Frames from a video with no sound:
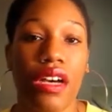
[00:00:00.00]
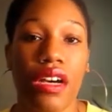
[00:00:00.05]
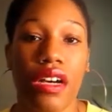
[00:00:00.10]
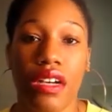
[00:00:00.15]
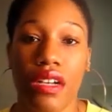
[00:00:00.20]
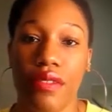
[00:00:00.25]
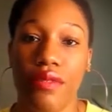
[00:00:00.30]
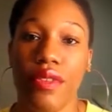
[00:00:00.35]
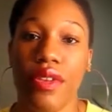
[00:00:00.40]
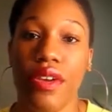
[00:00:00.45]

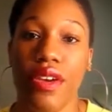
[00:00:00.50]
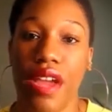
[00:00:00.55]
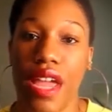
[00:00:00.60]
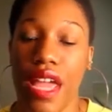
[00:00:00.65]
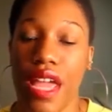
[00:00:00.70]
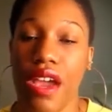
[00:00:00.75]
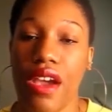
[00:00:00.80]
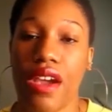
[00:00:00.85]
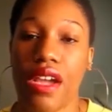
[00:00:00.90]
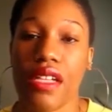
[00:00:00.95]
of your
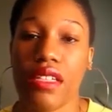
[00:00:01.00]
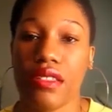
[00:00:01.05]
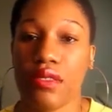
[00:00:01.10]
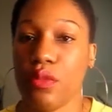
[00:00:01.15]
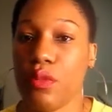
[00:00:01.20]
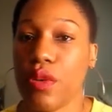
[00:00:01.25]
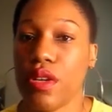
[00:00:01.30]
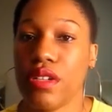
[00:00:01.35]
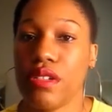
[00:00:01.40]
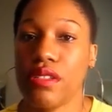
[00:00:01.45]
hair as
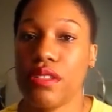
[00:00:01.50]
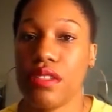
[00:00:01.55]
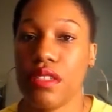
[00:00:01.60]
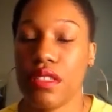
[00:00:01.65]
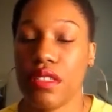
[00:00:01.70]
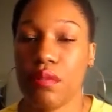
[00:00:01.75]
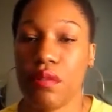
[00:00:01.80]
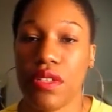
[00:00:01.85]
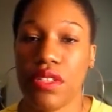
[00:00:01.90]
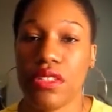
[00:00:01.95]
well,
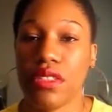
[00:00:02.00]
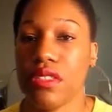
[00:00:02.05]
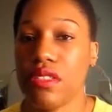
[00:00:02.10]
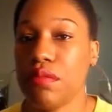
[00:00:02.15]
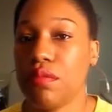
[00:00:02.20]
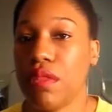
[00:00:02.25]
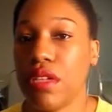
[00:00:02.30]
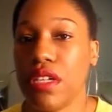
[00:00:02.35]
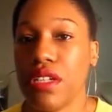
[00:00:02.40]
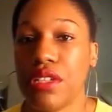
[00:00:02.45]

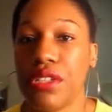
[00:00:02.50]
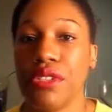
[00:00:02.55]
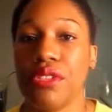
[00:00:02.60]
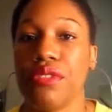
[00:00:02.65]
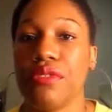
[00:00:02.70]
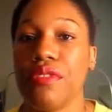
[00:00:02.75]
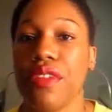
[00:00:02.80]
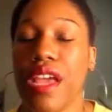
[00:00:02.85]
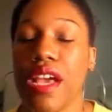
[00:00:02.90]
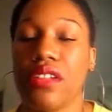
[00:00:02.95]
especially being a
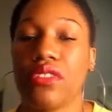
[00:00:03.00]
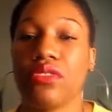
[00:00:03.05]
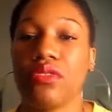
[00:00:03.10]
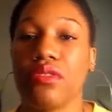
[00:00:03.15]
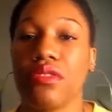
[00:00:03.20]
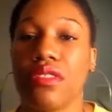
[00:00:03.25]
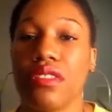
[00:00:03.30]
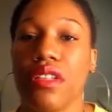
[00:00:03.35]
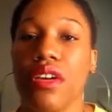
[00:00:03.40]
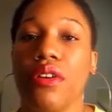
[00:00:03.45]
new
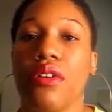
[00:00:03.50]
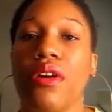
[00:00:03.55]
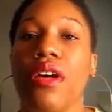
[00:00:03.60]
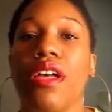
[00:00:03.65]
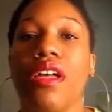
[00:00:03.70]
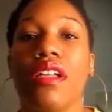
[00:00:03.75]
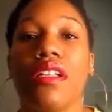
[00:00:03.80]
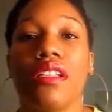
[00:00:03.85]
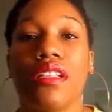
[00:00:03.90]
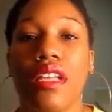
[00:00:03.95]
natural. So
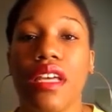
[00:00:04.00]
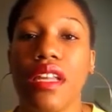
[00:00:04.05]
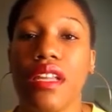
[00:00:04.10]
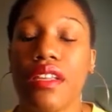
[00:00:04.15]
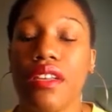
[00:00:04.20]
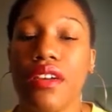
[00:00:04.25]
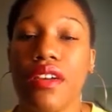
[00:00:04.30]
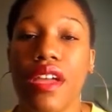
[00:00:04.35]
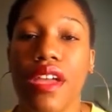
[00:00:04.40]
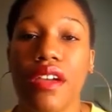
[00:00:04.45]

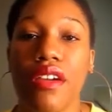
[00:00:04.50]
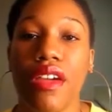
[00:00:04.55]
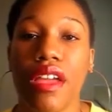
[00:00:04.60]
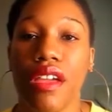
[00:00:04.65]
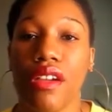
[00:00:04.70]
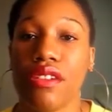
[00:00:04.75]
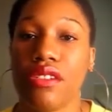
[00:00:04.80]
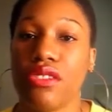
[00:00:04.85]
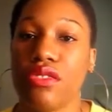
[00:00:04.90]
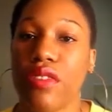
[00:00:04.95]
letting your hair
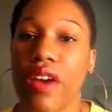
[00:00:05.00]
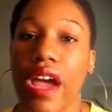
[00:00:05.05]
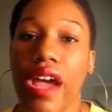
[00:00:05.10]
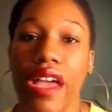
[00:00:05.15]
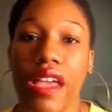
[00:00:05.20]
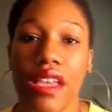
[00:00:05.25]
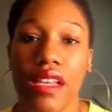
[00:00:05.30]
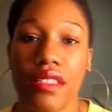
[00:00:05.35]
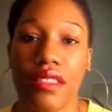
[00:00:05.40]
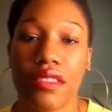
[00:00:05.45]
air
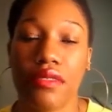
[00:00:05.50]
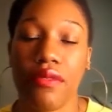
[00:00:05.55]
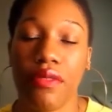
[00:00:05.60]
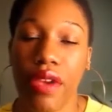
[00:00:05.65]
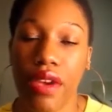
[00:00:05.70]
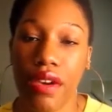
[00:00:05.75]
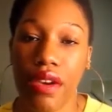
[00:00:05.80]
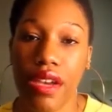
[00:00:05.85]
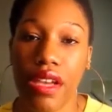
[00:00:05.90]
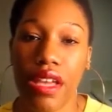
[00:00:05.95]
dry is
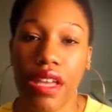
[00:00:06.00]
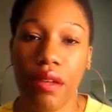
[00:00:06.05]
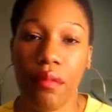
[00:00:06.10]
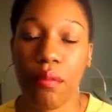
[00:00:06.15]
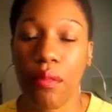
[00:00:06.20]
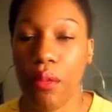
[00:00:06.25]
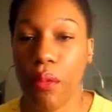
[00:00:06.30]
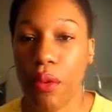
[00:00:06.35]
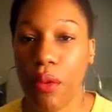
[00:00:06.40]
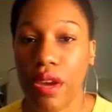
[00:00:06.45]
very
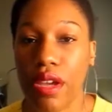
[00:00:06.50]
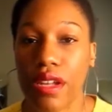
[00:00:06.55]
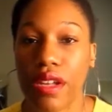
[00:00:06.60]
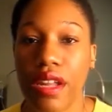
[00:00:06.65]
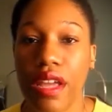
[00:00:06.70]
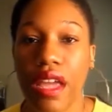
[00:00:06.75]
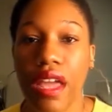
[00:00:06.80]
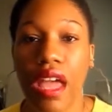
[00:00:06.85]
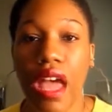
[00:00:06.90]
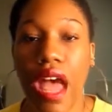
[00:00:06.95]
important.
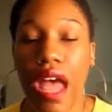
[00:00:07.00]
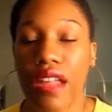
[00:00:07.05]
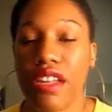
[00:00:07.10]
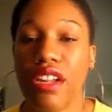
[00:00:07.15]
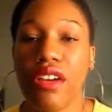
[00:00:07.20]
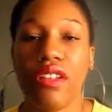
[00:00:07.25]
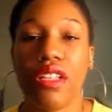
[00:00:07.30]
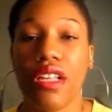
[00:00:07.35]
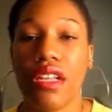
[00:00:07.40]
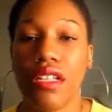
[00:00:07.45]
I
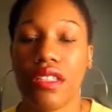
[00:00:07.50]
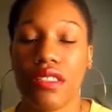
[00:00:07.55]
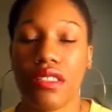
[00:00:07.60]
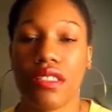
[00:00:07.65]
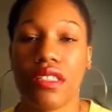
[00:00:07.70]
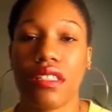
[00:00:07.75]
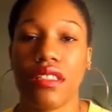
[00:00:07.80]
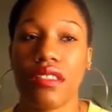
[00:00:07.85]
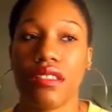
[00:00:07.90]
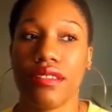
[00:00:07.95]
know that
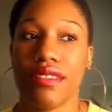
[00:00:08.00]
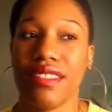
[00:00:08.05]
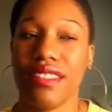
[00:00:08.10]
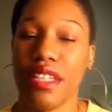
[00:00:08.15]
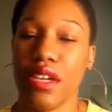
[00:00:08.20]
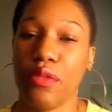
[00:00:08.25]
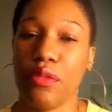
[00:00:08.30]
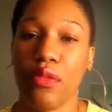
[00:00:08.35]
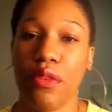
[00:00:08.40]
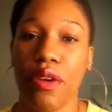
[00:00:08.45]
it's
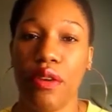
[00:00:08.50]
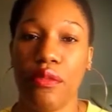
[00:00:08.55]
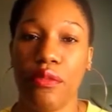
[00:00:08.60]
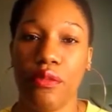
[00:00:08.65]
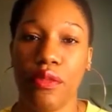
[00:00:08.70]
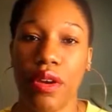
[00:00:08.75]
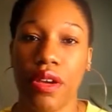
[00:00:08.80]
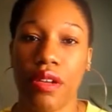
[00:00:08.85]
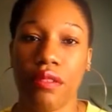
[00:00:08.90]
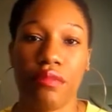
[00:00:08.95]
different
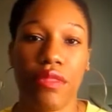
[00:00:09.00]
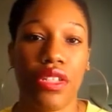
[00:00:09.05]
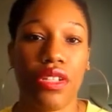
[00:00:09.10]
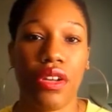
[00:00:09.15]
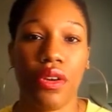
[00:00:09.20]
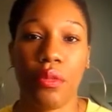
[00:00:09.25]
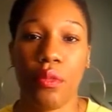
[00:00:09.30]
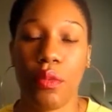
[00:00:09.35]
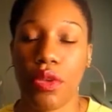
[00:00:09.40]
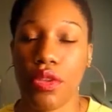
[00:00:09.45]
from, you
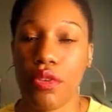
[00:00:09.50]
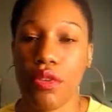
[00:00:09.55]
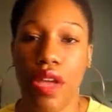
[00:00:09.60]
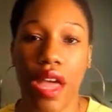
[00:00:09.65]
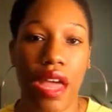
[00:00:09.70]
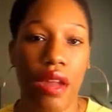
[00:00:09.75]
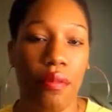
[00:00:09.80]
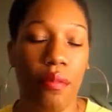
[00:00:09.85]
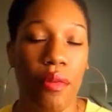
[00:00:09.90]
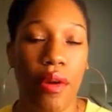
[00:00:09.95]
know, when you
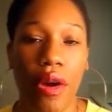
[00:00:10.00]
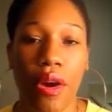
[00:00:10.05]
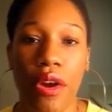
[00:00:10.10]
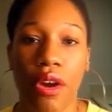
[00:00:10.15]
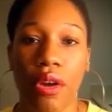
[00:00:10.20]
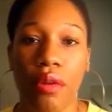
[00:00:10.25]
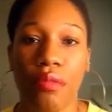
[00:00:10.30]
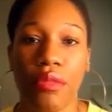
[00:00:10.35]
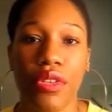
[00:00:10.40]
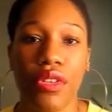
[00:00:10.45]
had a
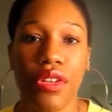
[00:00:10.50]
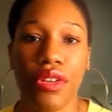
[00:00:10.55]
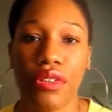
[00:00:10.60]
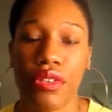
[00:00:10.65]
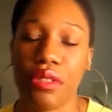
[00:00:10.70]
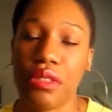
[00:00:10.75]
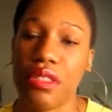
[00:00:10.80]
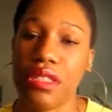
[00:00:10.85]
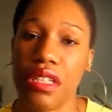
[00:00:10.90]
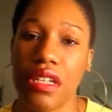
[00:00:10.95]
perm, you know, you
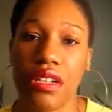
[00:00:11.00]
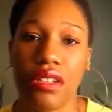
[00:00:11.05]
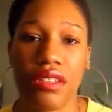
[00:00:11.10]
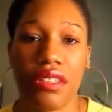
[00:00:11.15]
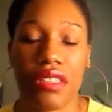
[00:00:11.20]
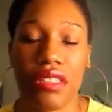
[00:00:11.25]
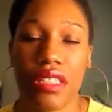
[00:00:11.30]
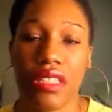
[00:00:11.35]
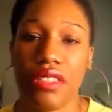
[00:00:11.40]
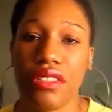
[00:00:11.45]
sit
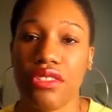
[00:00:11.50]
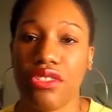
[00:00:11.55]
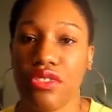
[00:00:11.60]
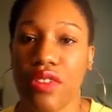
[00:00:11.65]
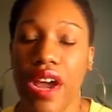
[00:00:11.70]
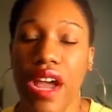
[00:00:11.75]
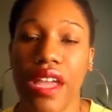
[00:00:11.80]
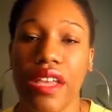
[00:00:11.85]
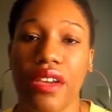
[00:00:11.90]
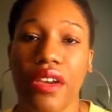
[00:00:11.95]
underneath the
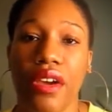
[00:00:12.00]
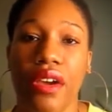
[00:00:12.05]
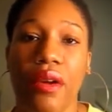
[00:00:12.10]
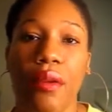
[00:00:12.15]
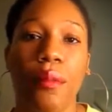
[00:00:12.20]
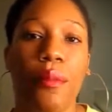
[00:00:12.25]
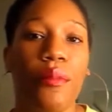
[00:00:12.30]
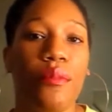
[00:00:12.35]
dryer